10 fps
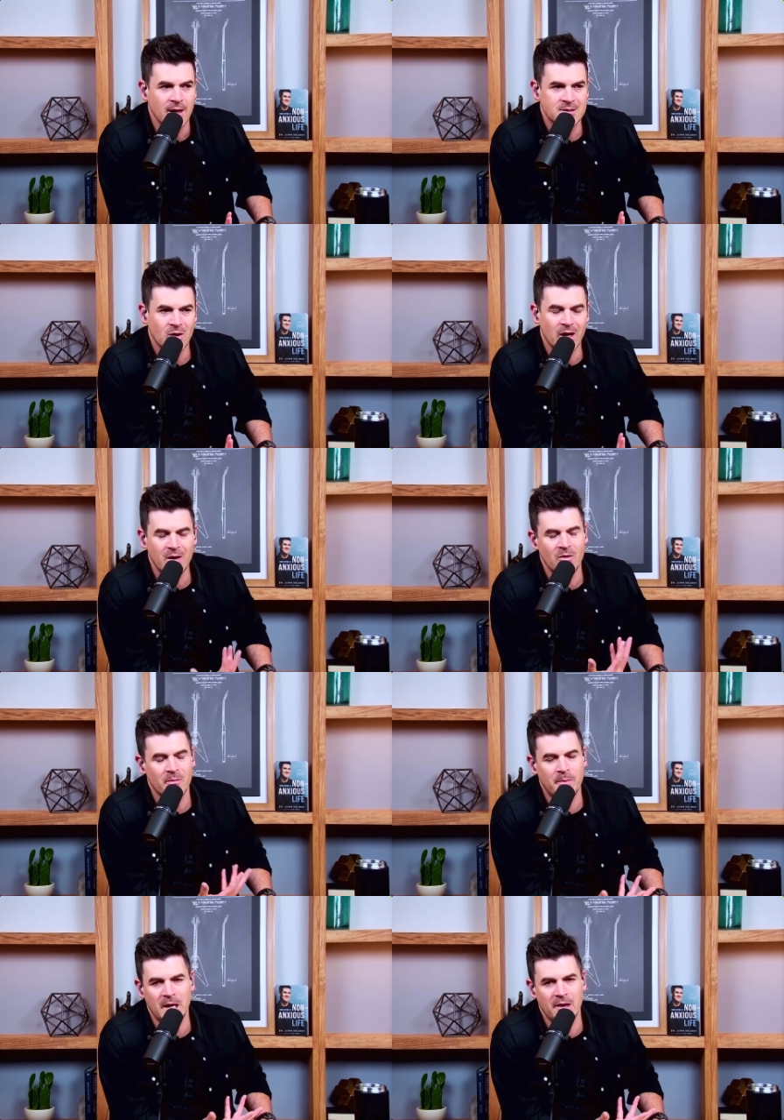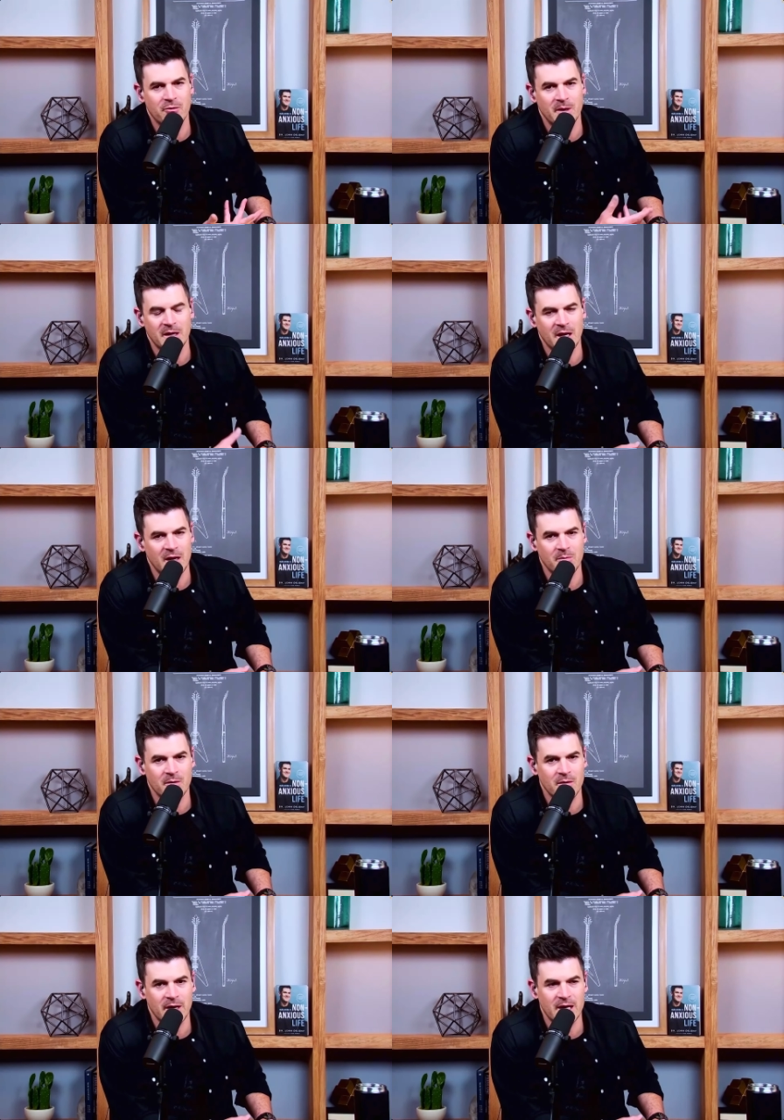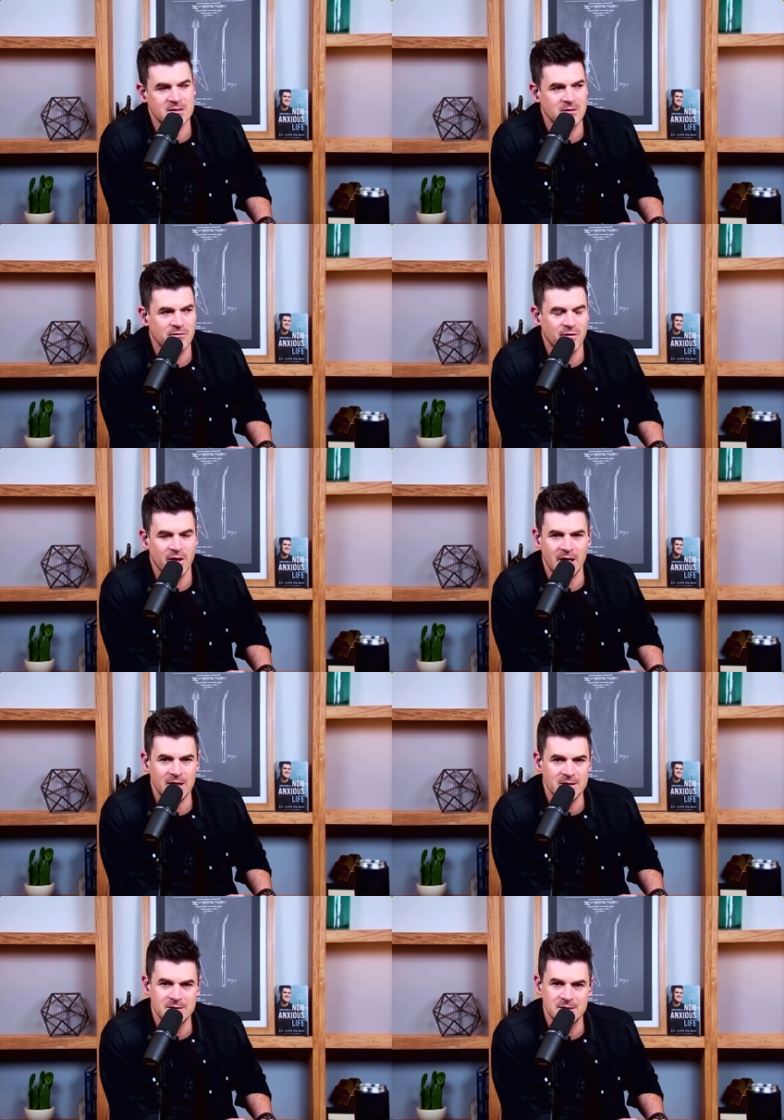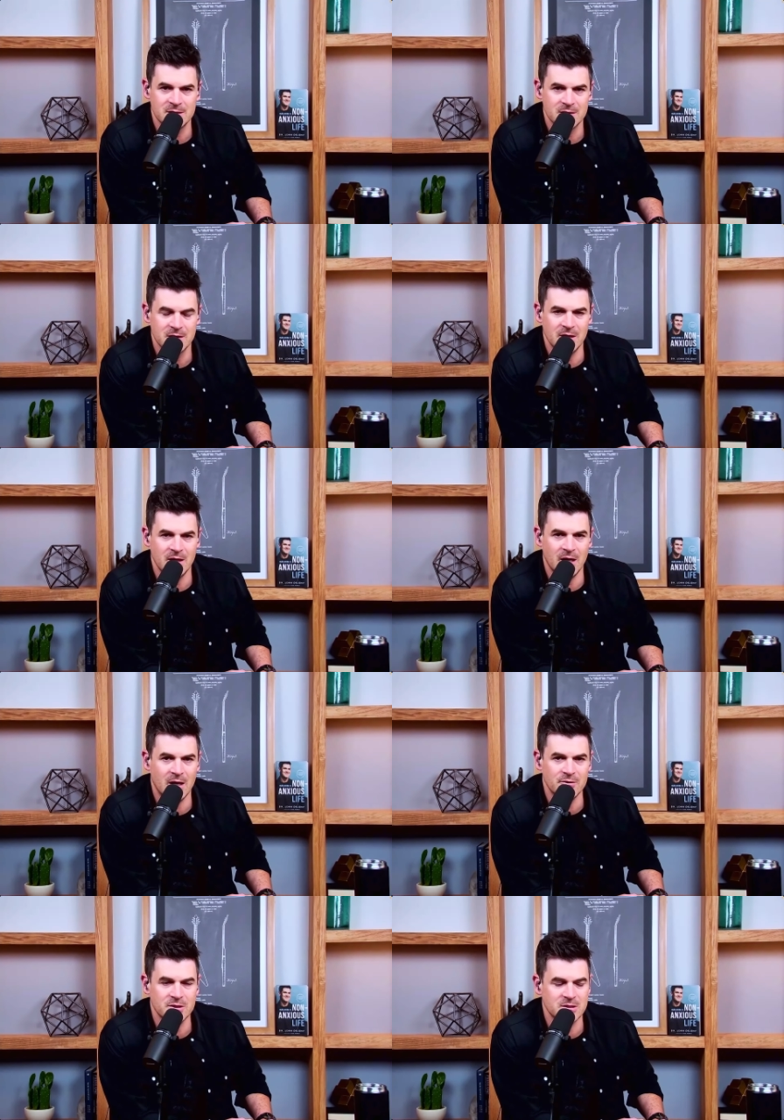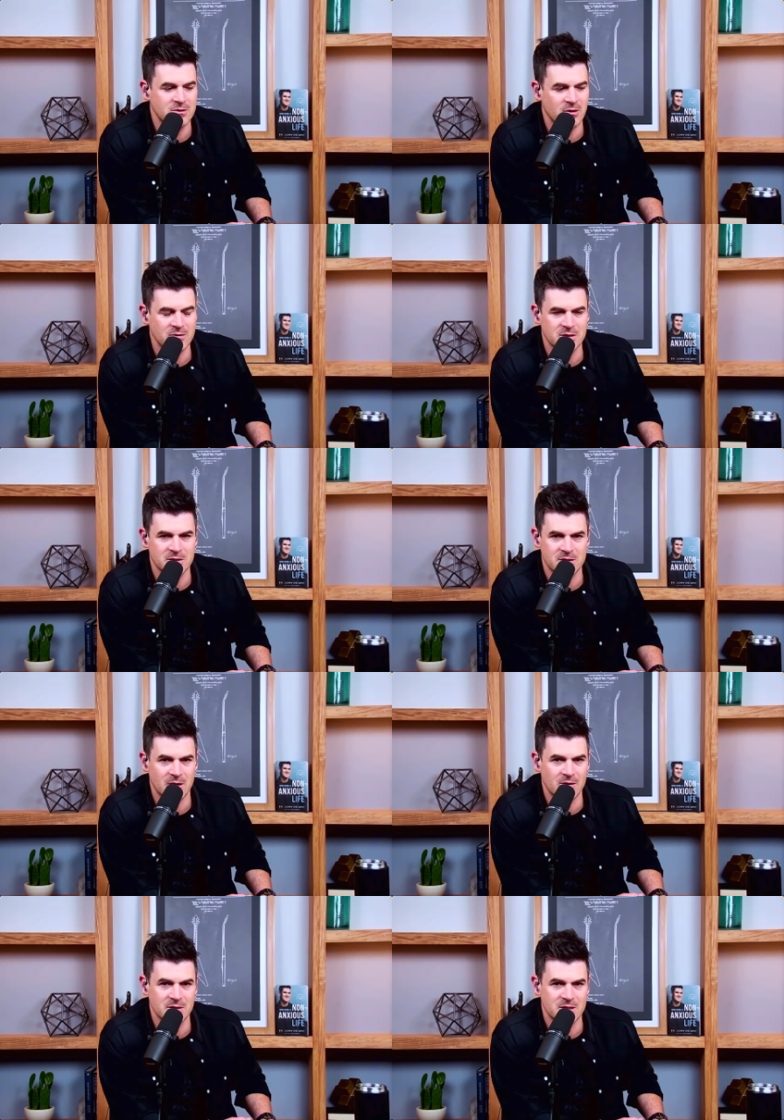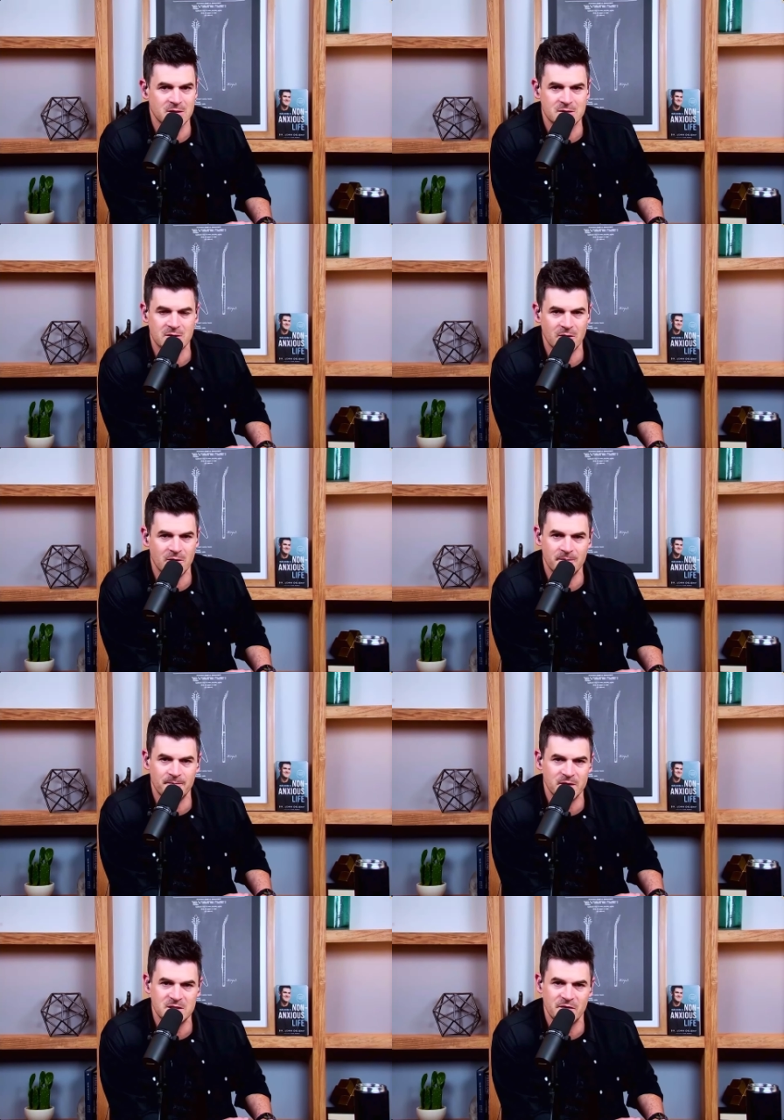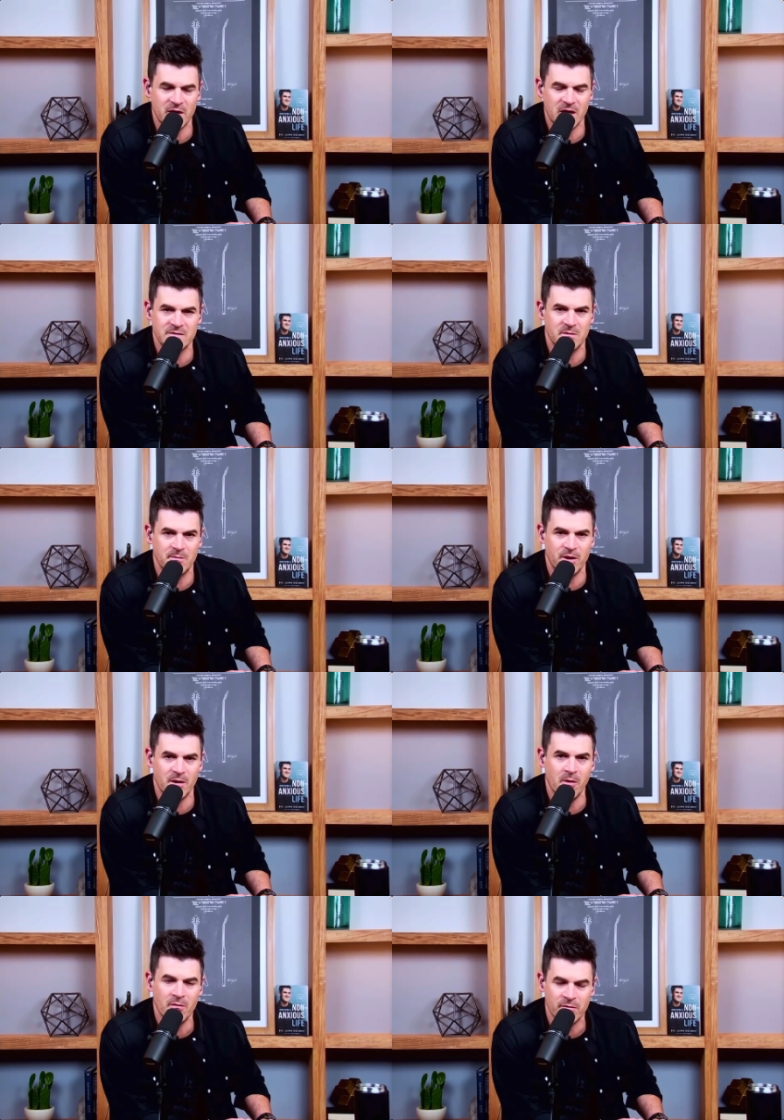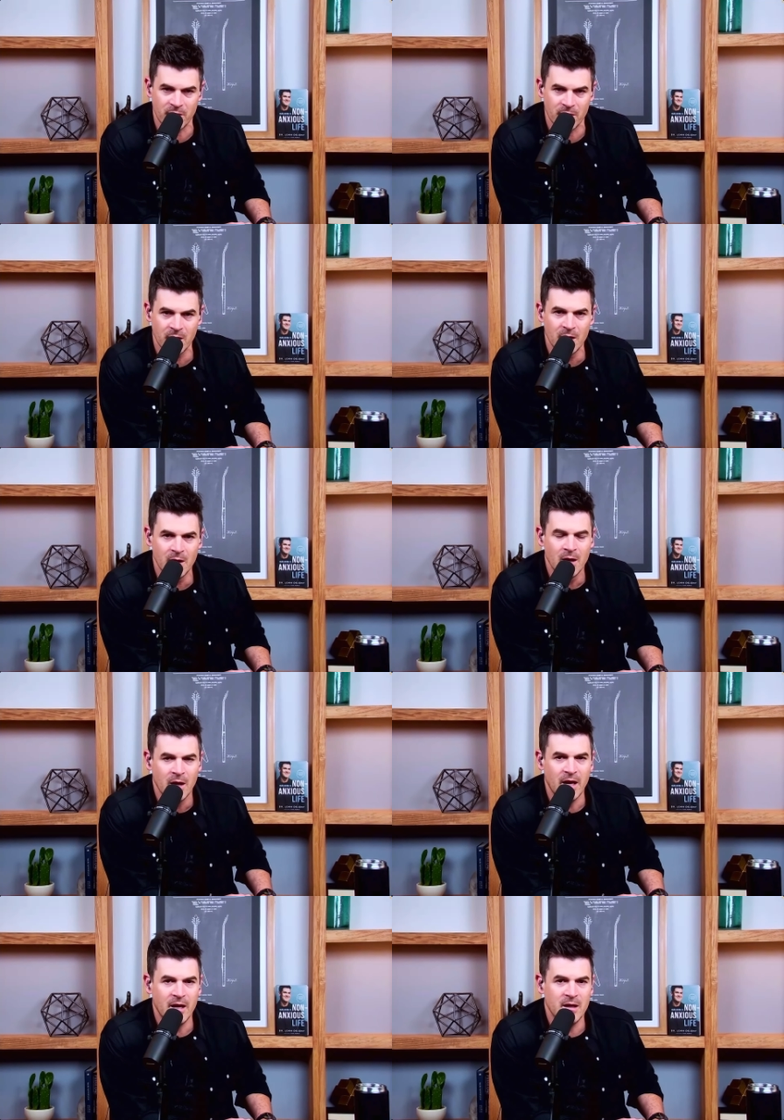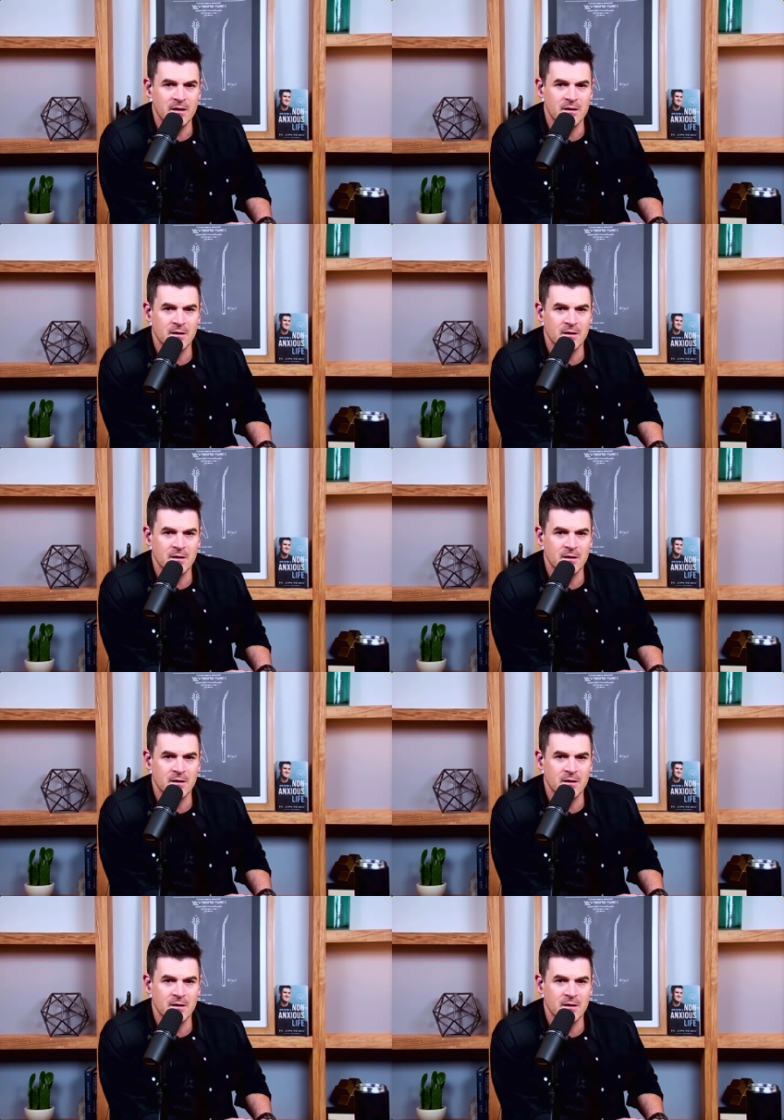And so I don't want to bother my neighbor asking for eggs. I'll just Instacart them and see if I can have somebody bring them over. And